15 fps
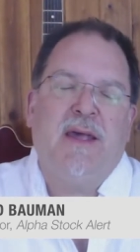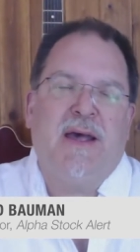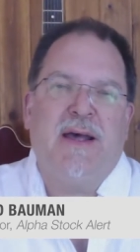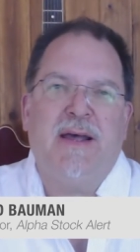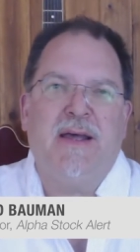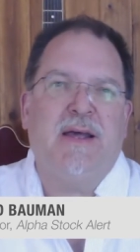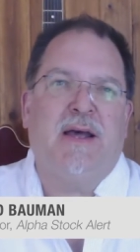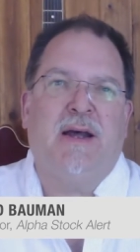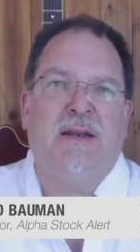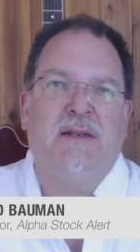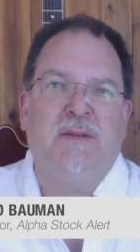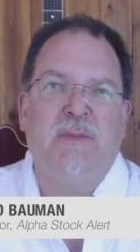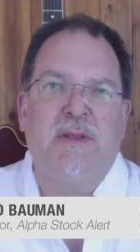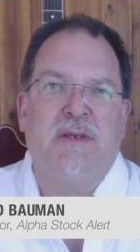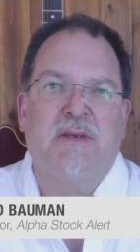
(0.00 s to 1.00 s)
Uh, a
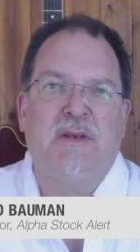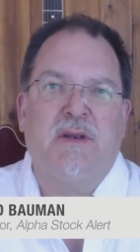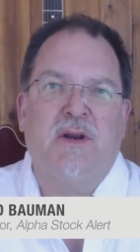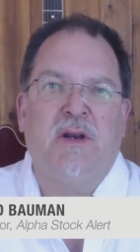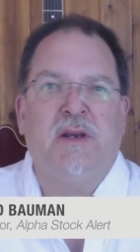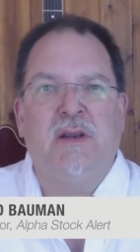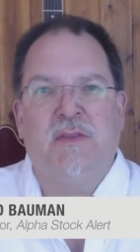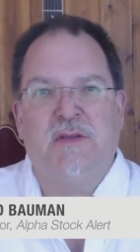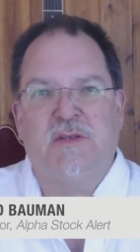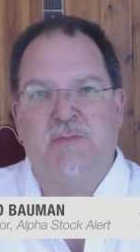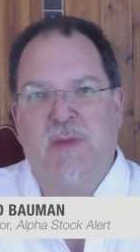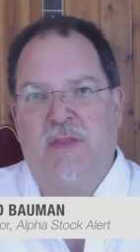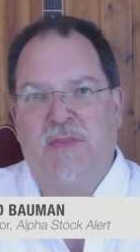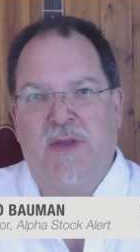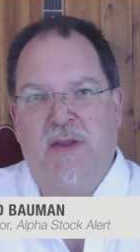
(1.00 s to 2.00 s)
little bit uh, earlier this
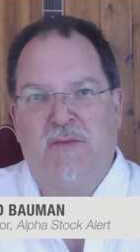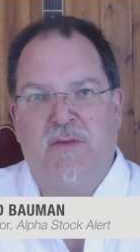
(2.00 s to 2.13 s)
month I